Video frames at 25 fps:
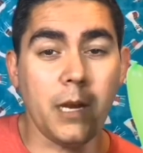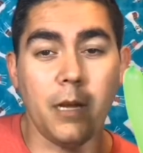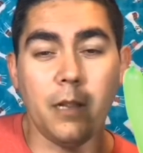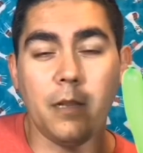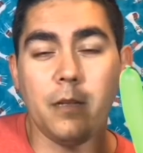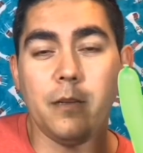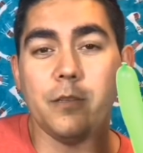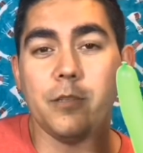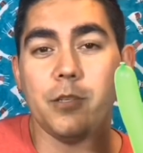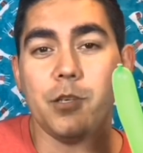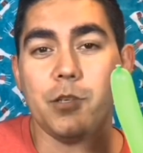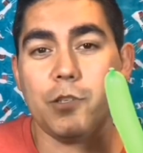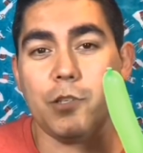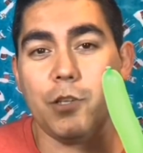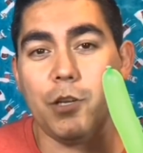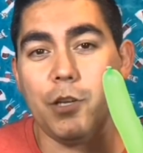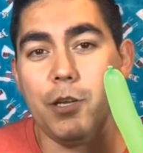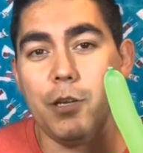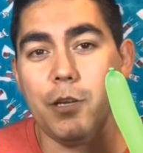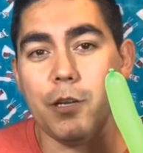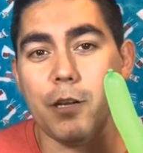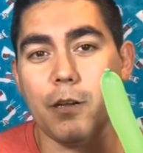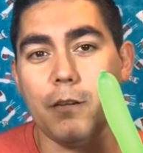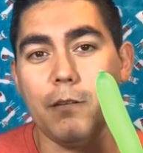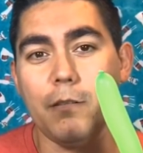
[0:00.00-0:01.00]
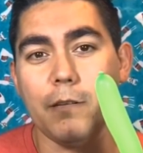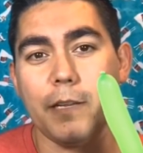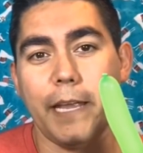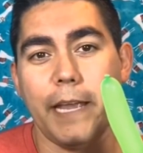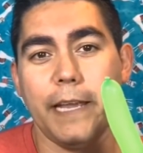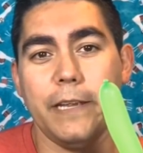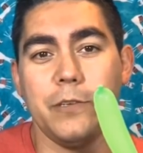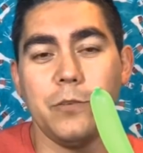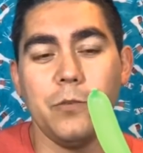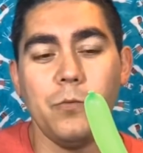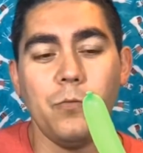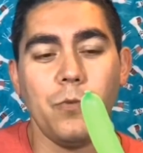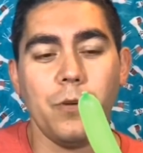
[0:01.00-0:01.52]
color, just so you know, in
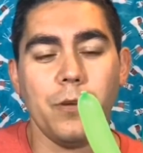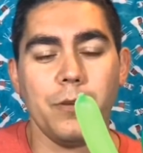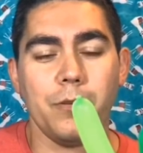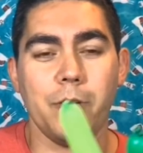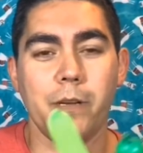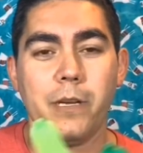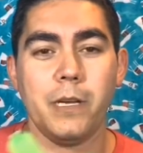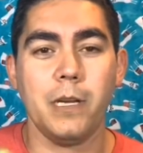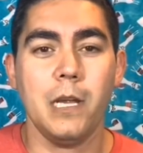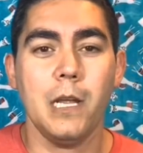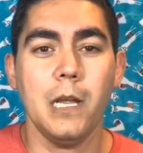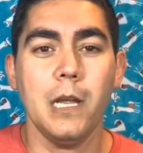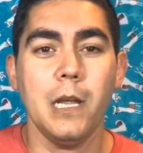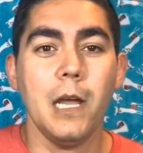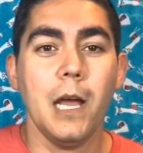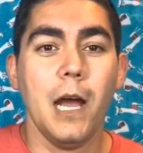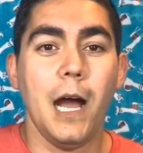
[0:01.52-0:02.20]
case you're wondering.